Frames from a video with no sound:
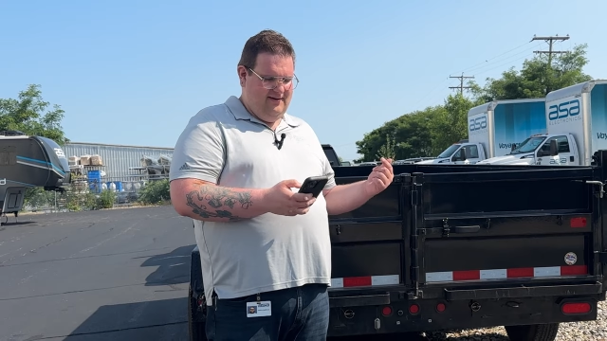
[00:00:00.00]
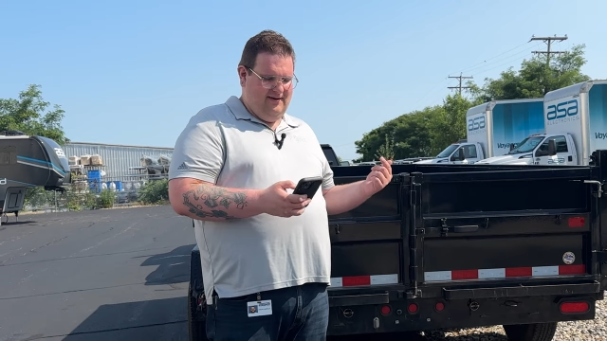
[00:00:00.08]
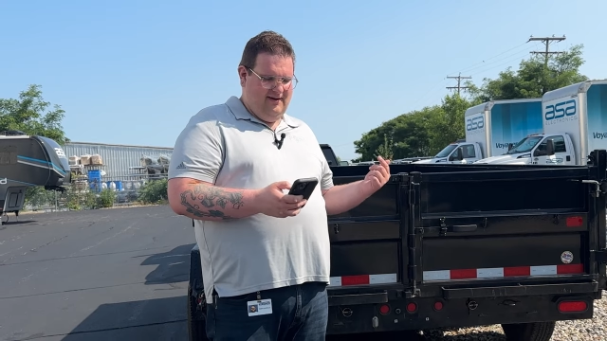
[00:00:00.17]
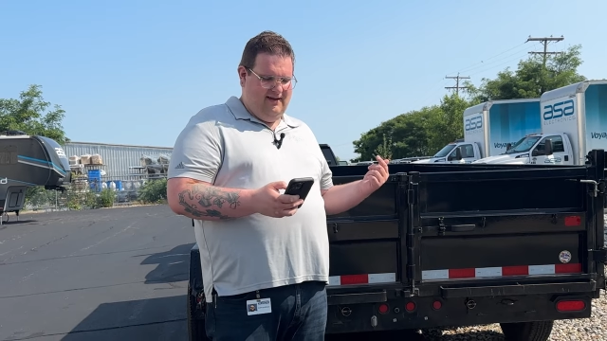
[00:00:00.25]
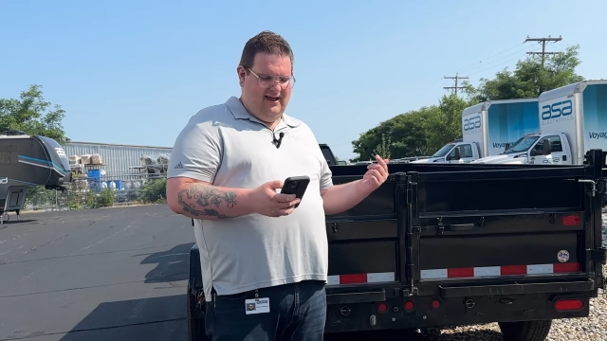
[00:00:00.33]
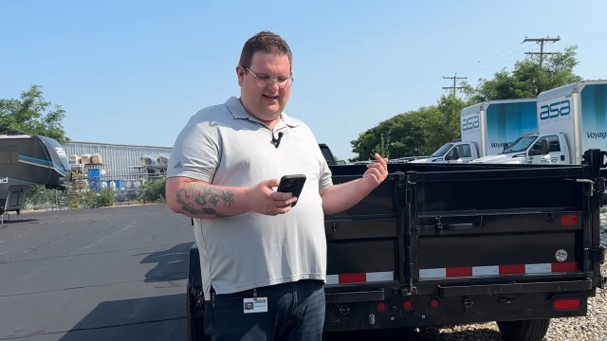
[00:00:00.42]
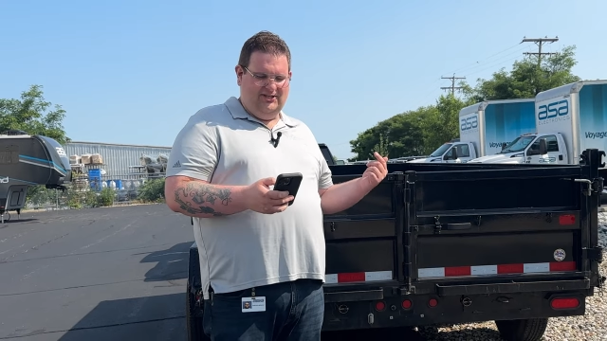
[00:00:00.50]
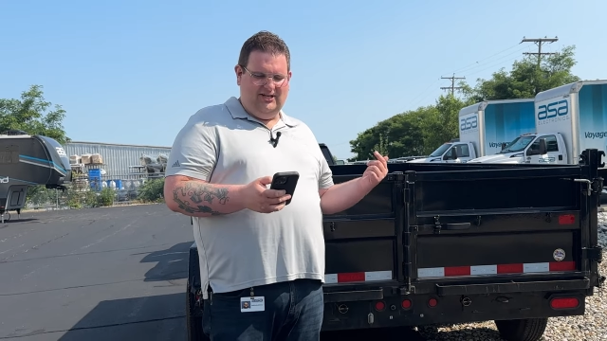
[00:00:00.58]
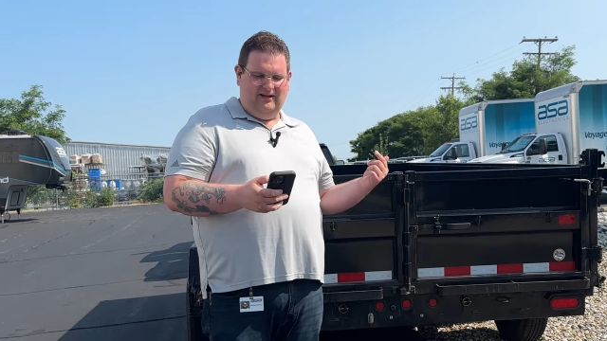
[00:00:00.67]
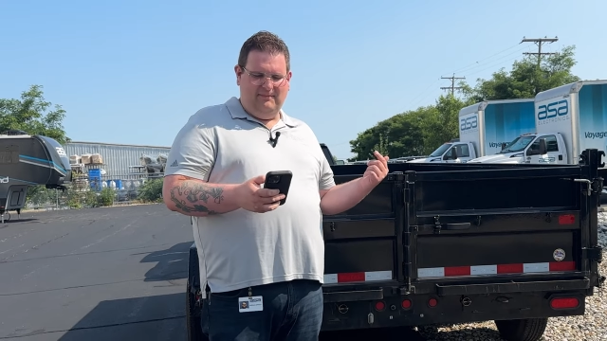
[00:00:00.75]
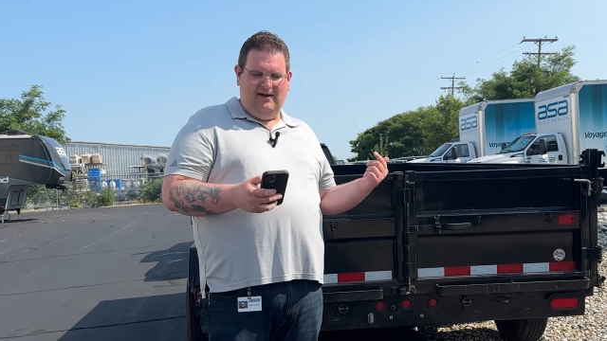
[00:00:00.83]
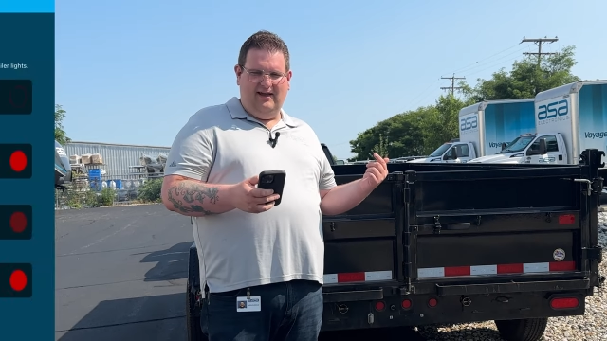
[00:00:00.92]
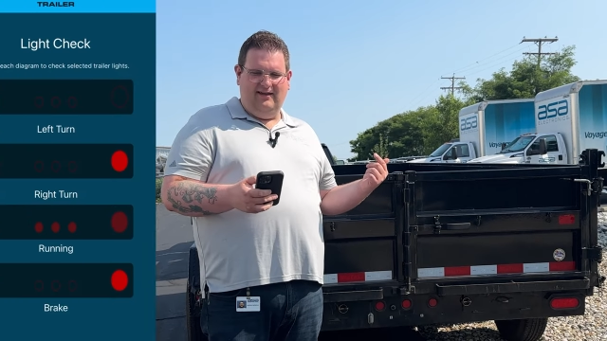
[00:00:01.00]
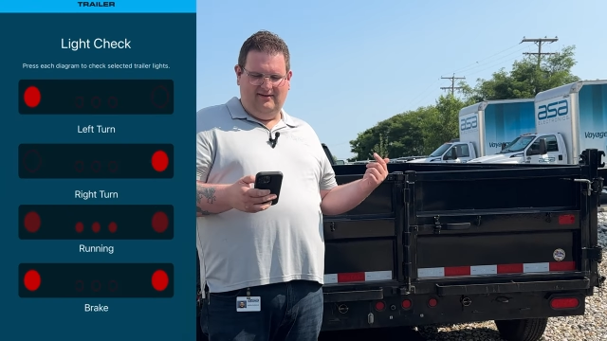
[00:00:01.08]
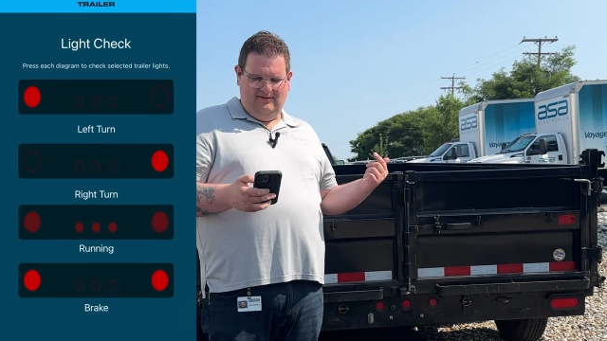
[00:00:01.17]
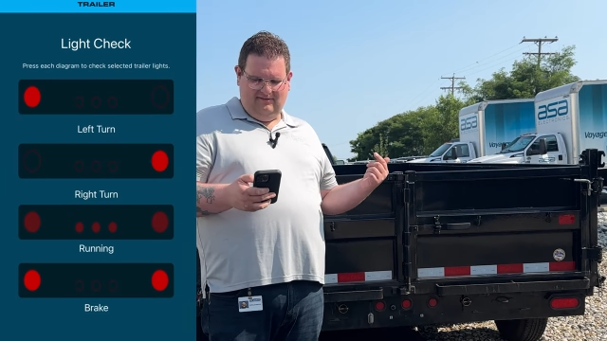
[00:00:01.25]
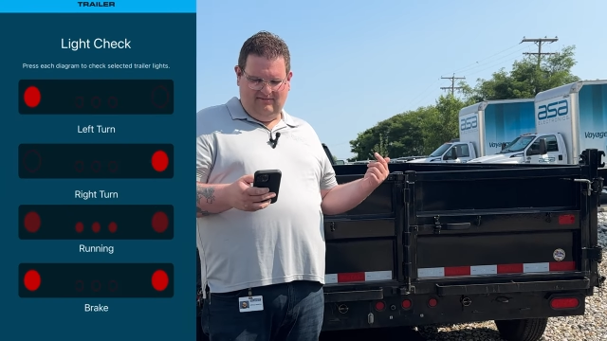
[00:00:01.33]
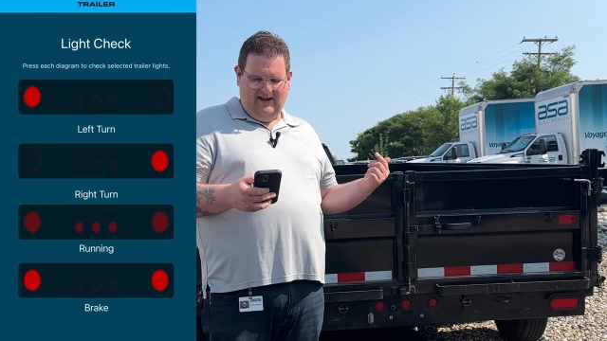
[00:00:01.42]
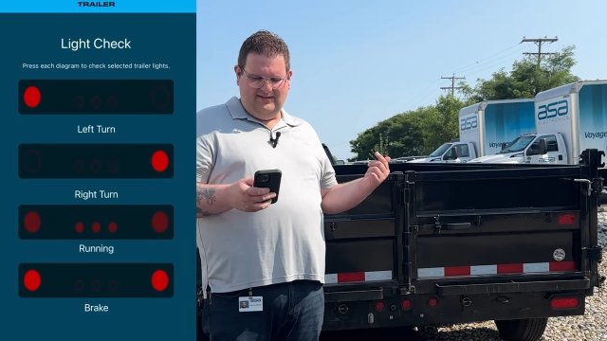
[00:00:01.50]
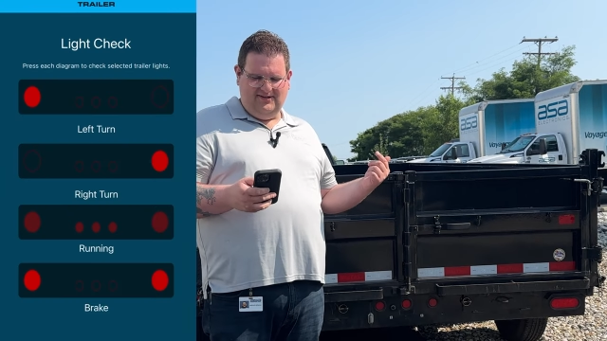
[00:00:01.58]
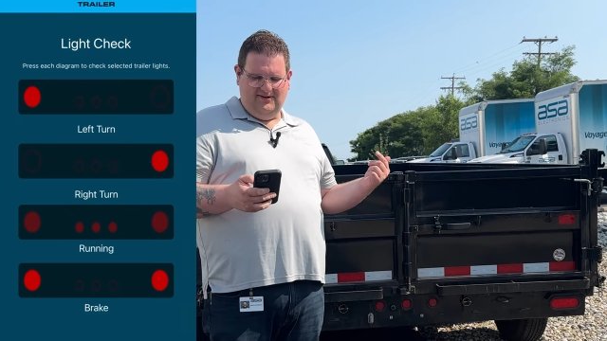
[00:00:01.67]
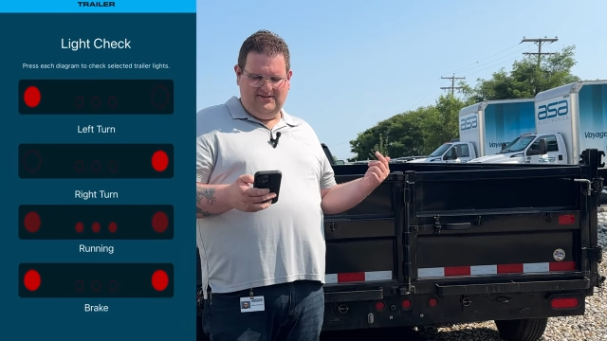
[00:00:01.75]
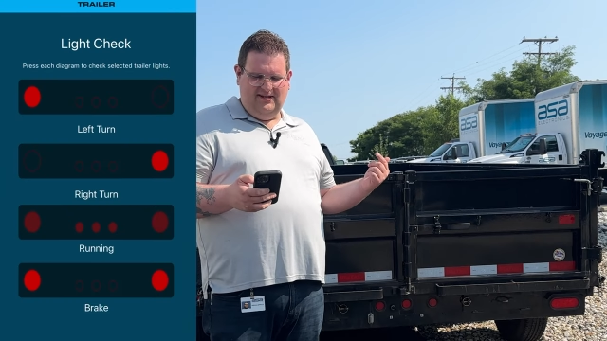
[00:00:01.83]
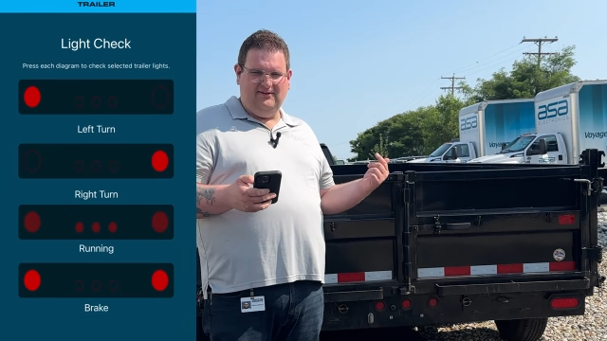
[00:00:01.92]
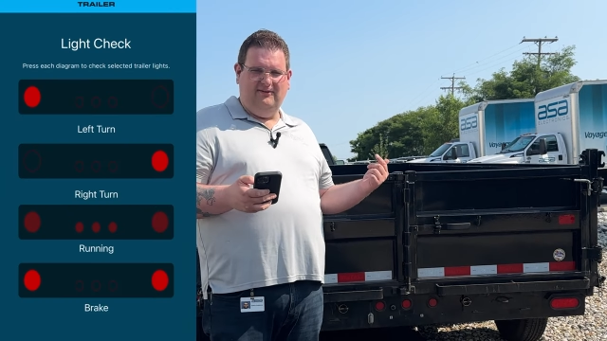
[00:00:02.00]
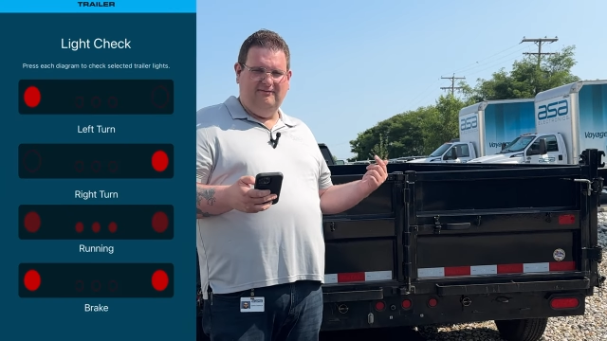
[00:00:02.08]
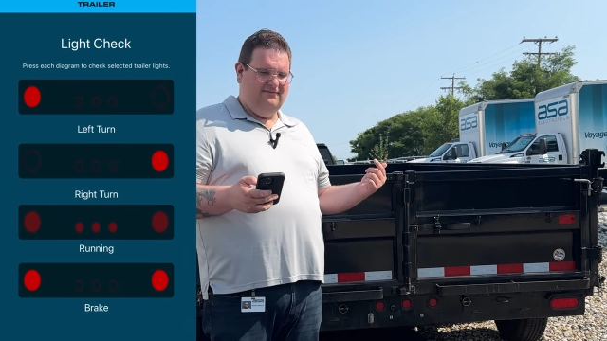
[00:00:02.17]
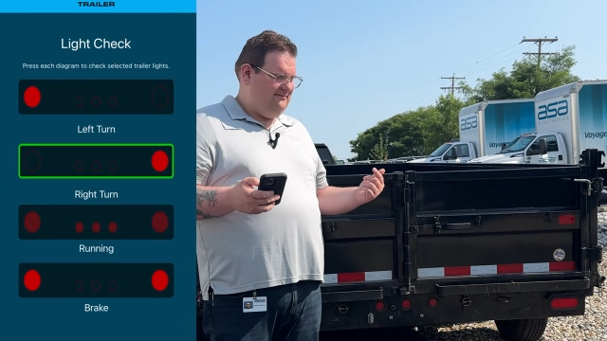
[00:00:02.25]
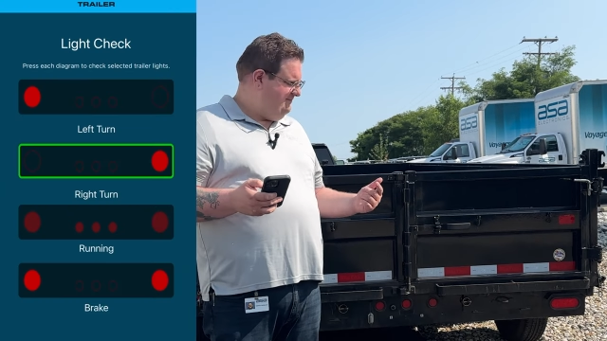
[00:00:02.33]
and I can check my right turn signal.